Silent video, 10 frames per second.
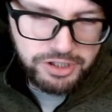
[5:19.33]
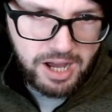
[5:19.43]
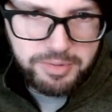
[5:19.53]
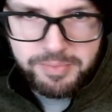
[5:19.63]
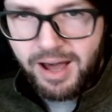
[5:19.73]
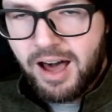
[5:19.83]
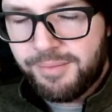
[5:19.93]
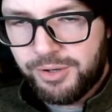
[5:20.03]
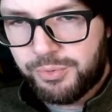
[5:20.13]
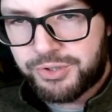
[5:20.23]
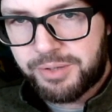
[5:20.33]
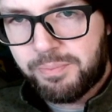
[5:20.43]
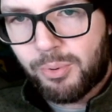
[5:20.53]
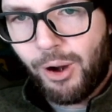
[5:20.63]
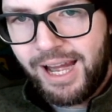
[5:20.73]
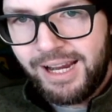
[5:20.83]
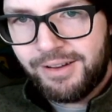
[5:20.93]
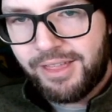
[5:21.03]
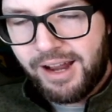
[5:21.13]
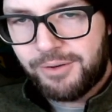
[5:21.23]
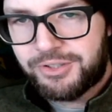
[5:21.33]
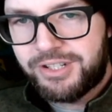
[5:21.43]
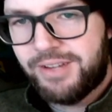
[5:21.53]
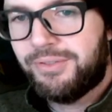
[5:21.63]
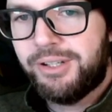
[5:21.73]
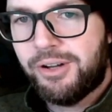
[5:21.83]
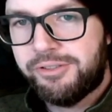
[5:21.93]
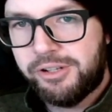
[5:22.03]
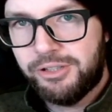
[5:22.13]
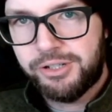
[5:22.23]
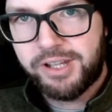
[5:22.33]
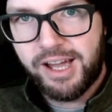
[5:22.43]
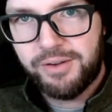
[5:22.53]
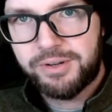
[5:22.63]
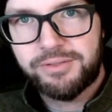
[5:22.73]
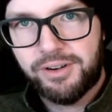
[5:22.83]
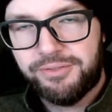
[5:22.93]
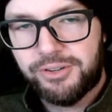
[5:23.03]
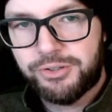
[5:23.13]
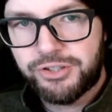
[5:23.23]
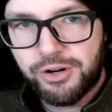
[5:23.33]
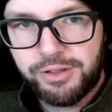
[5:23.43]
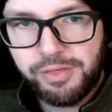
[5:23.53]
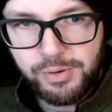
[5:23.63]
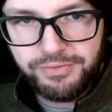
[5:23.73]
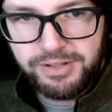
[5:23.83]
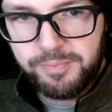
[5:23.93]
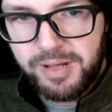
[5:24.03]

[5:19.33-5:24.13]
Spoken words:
Tommy Bahama was a brand that I was definitely on the lookout whenever I first started thrifting.